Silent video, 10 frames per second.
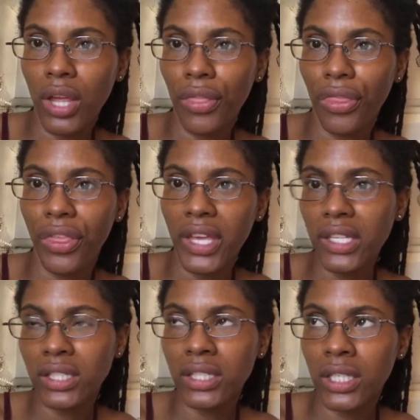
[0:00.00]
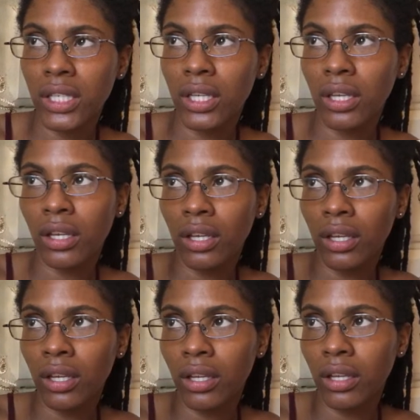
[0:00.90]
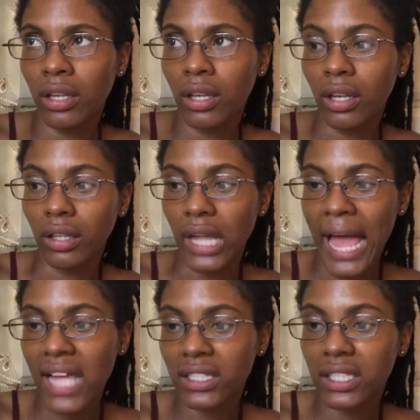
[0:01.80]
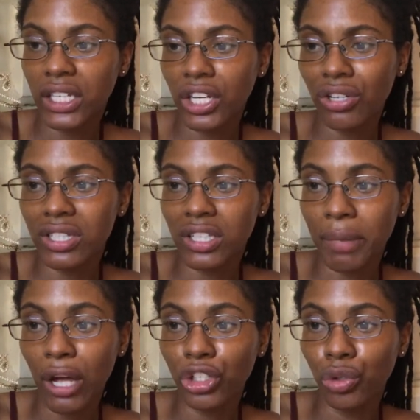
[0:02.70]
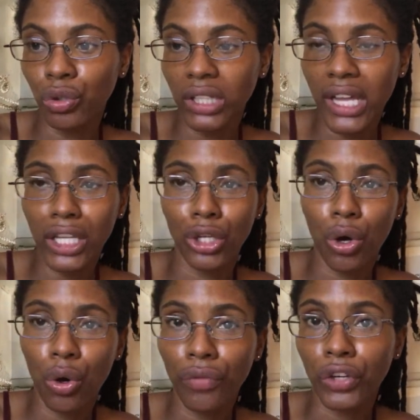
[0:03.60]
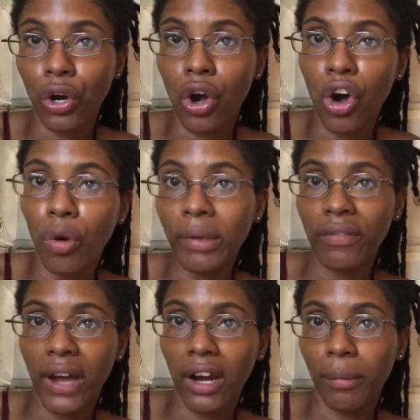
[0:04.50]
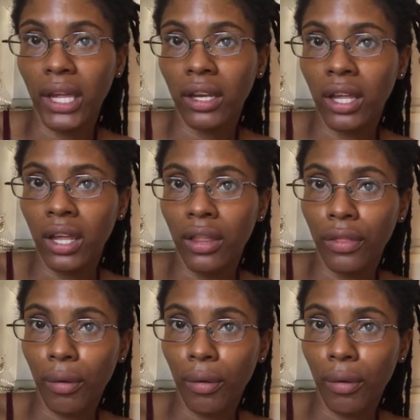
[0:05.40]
this last 10 years is about you letting go of your home environment. There